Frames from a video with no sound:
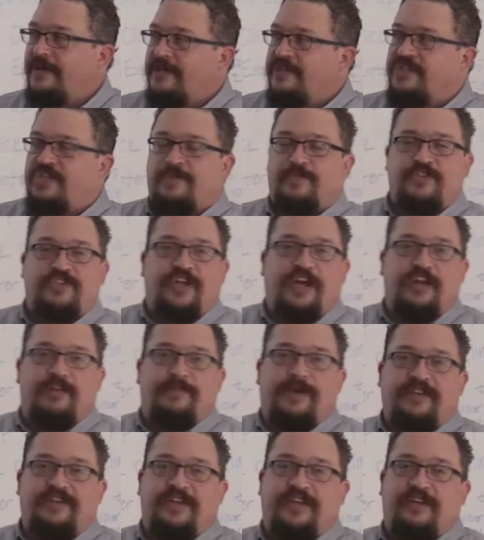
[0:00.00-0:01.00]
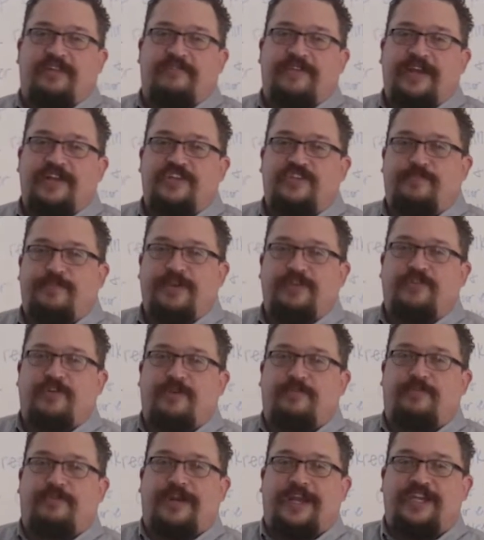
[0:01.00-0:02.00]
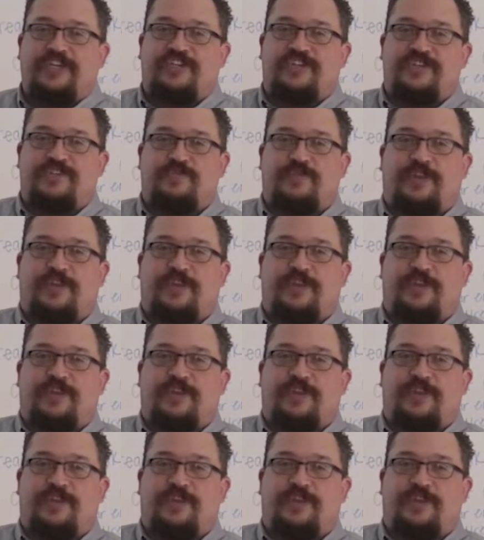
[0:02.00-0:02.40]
Jim was talking about taking advantage of big corporations